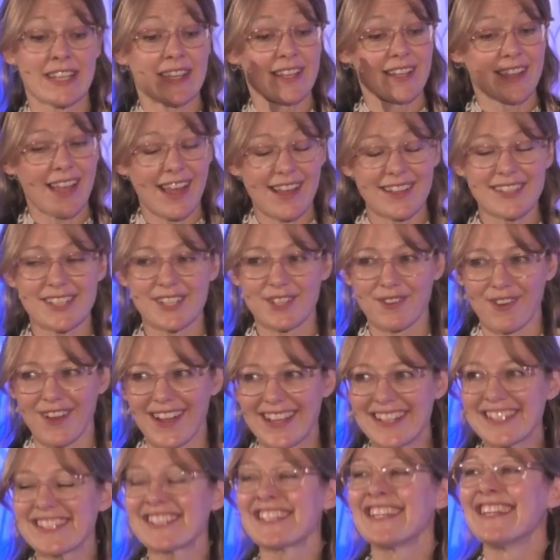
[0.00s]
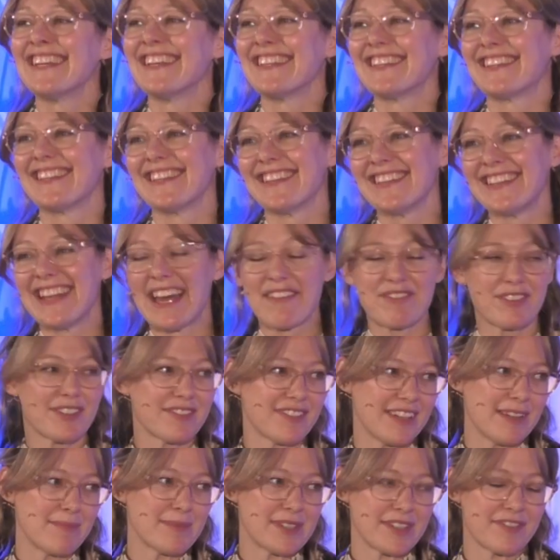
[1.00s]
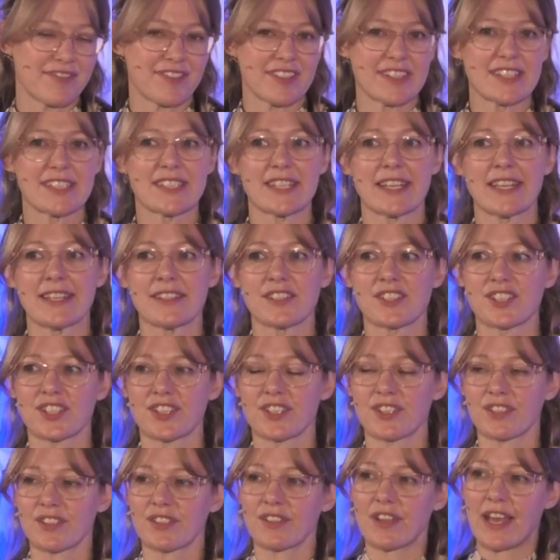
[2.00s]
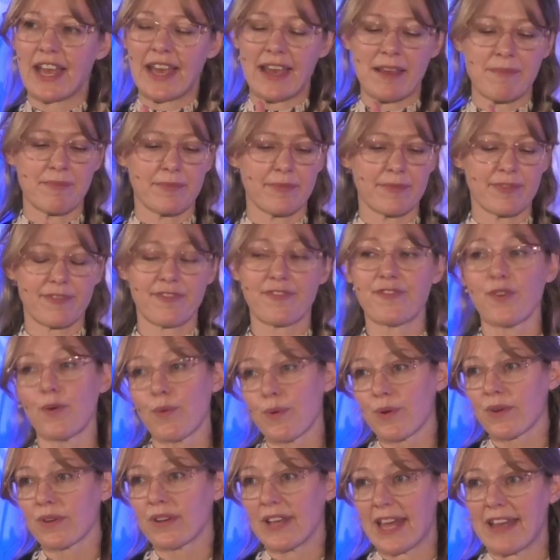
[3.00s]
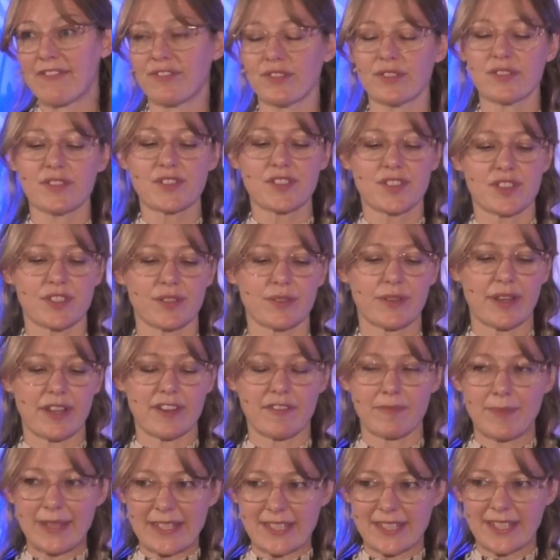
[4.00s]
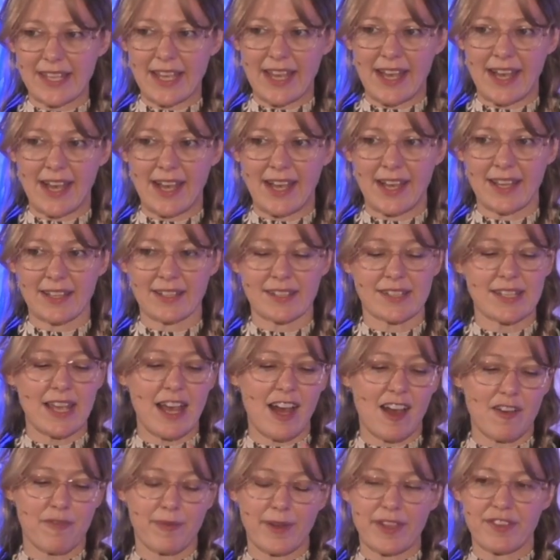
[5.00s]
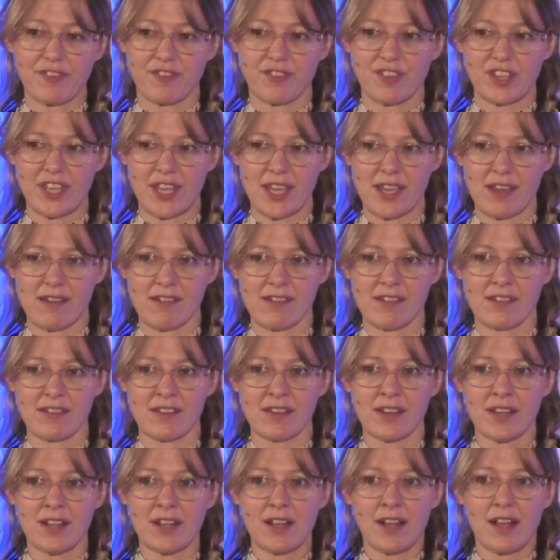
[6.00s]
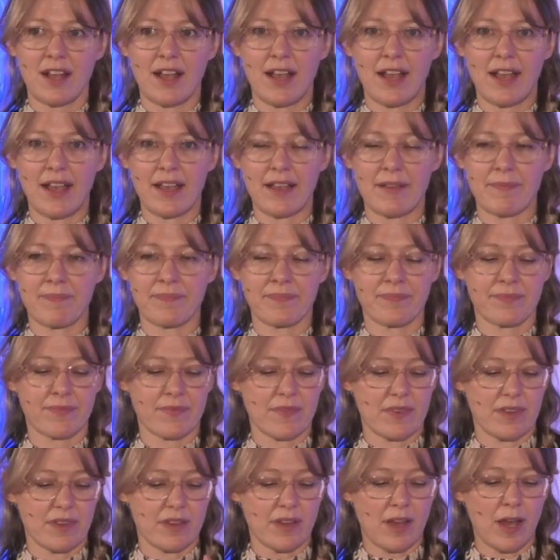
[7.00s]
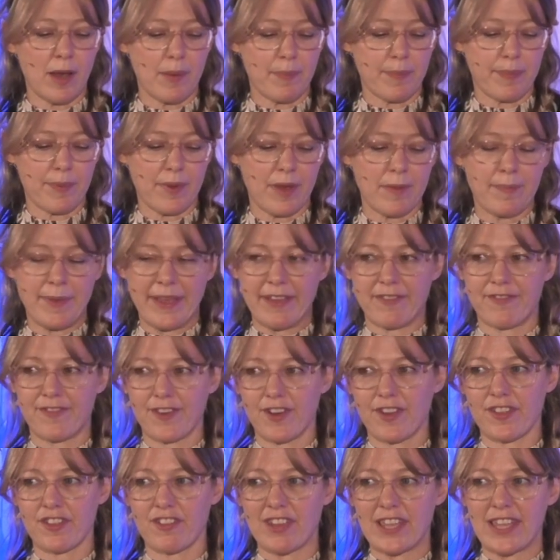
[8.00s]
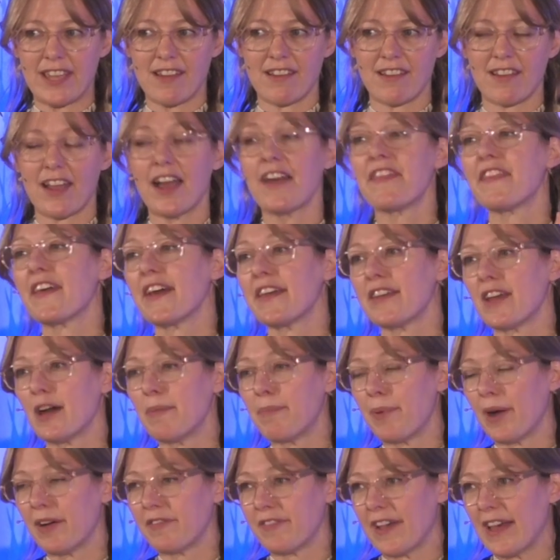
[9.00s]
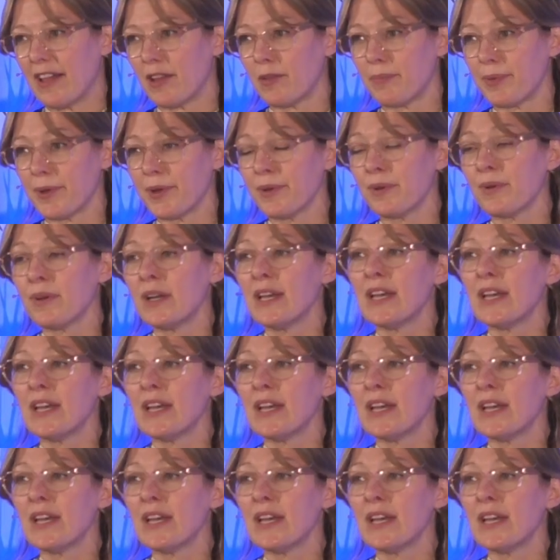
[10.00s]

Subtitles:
categorized the level of limb difference into 4 levels. So kind of missing a hand, halfway through here, up a bit further here, and then above elbow.